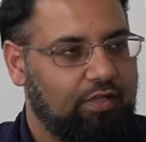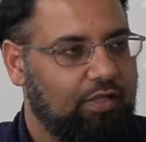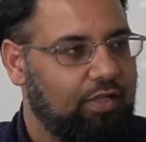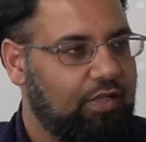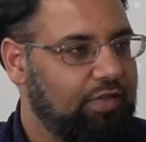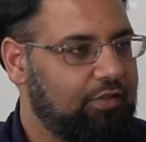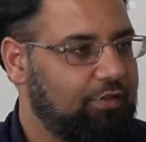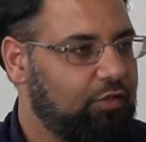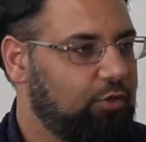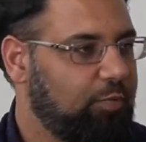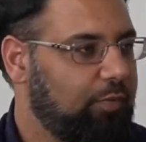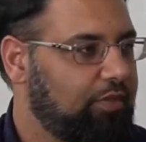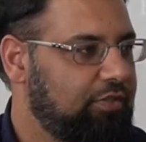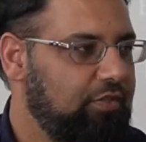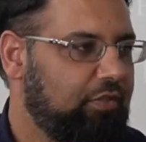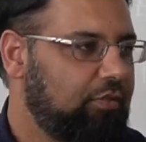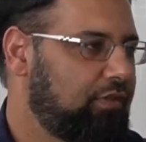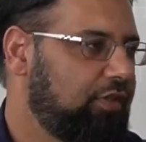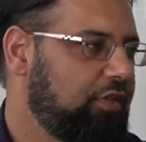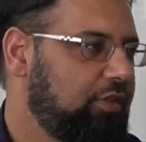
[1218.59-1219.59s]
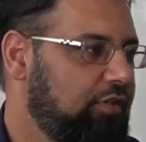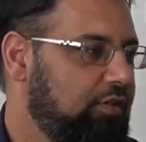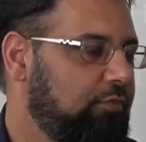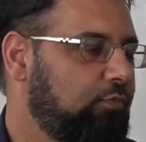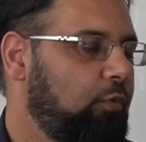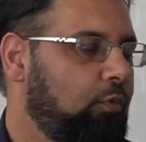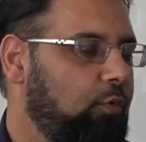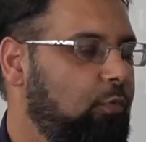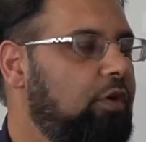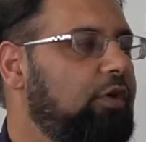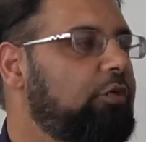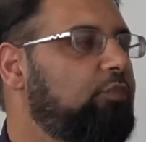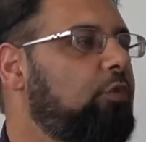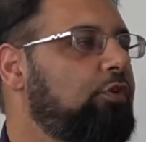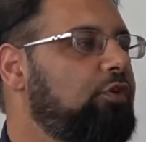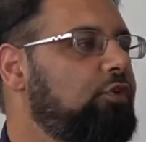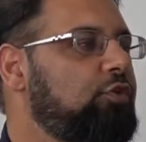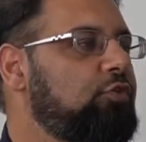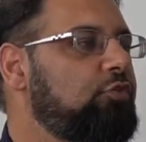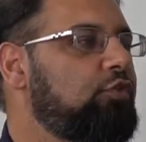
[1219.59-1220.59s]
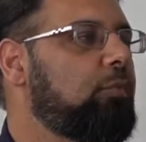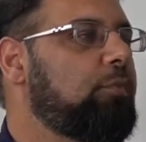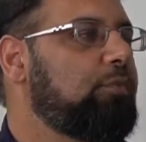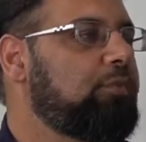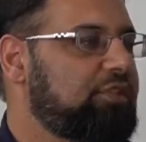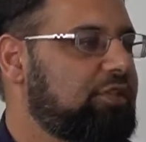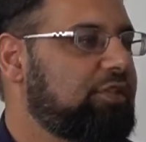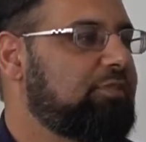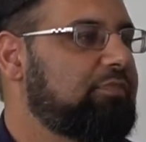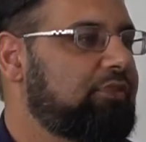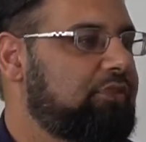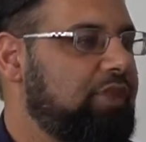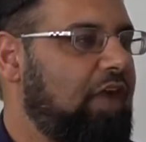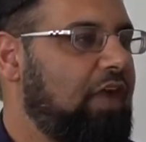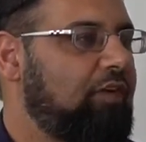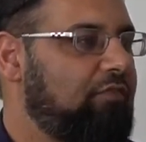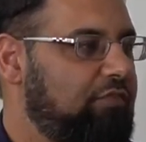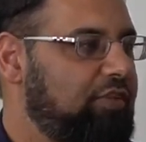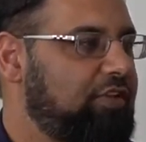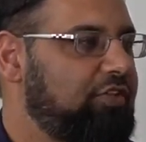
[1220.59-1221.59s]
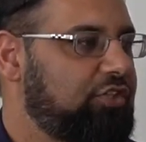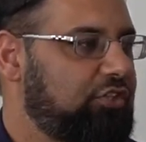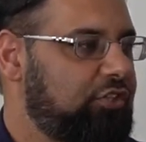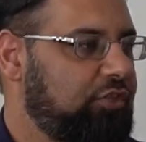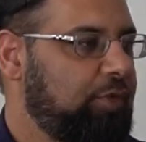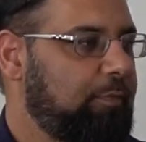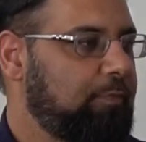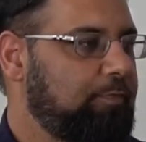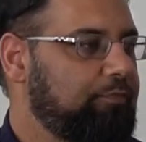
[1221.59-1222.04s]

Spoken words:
Are they going to talk about, no, what do non-Muslims average,